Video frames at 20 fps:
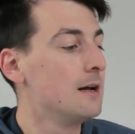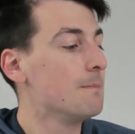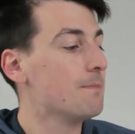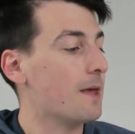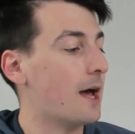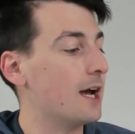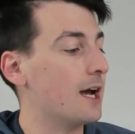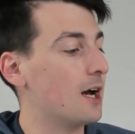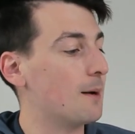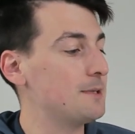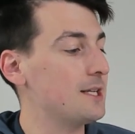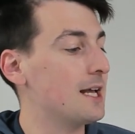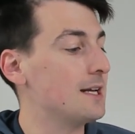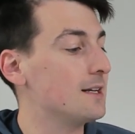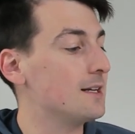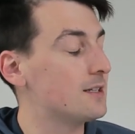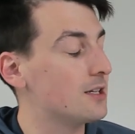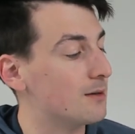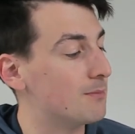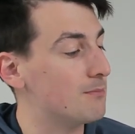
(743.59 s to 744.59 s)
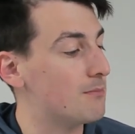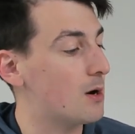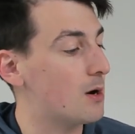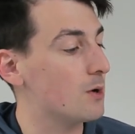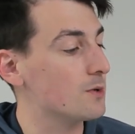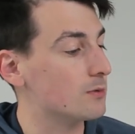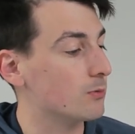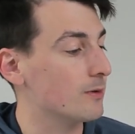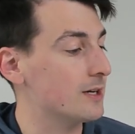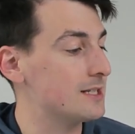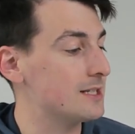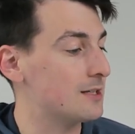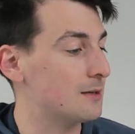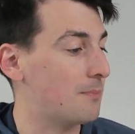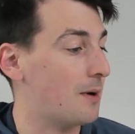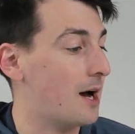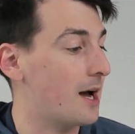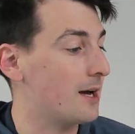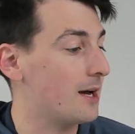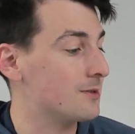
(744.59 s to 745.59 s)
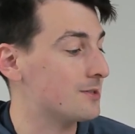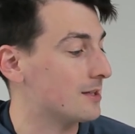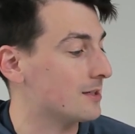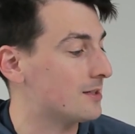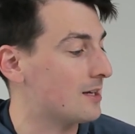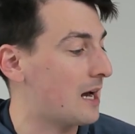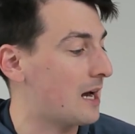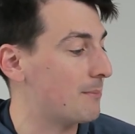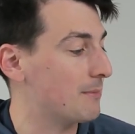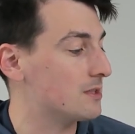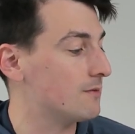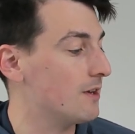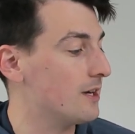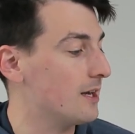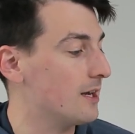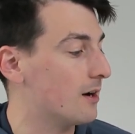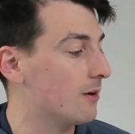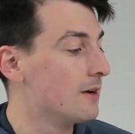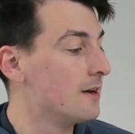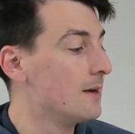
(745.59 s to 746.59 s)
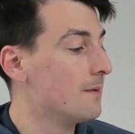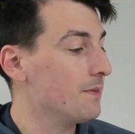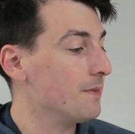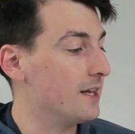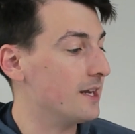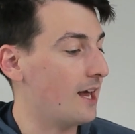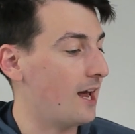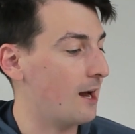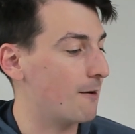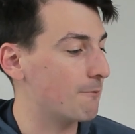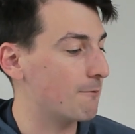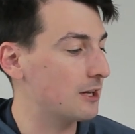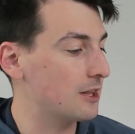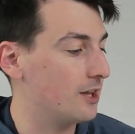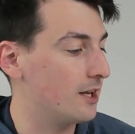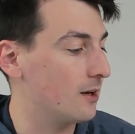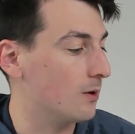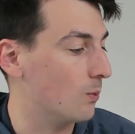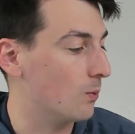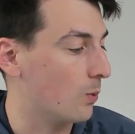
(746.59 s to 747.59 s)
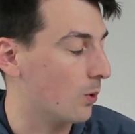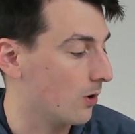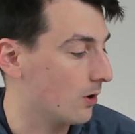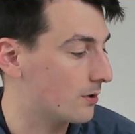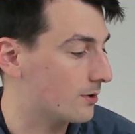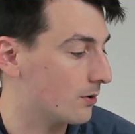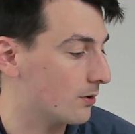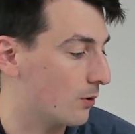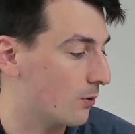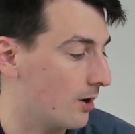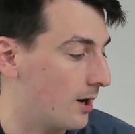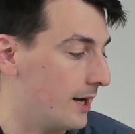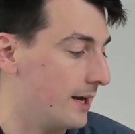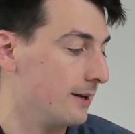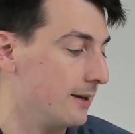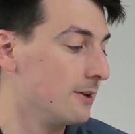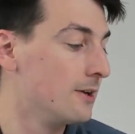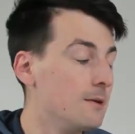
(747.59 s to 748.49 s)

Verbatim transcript: I updated to the most recent BIOS at the time of this video, and everything worked great.